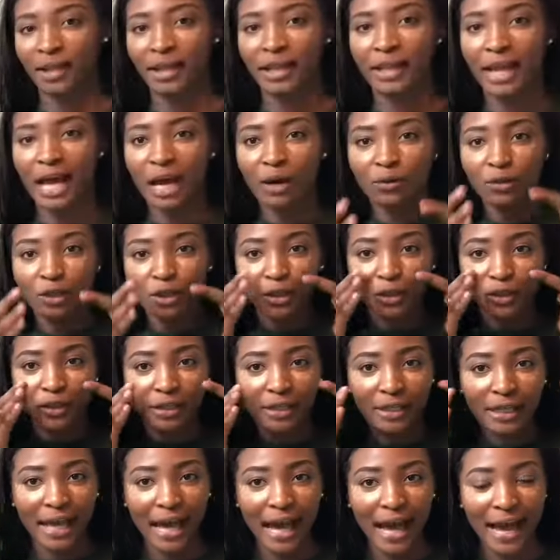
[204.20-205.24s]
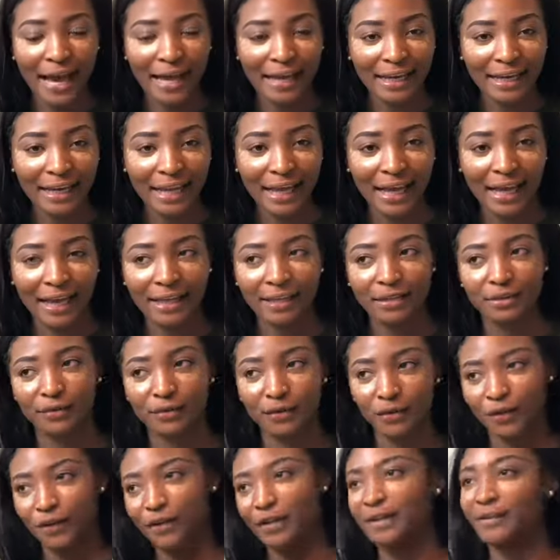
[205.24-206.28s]
Now we're doing the highlight
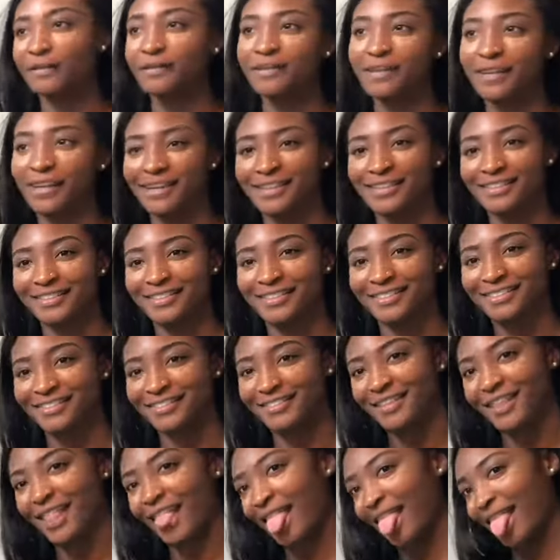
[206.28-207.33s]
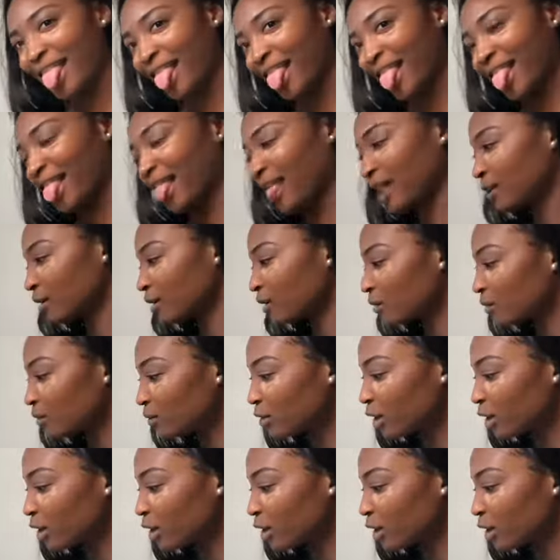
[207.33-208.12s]
for the face.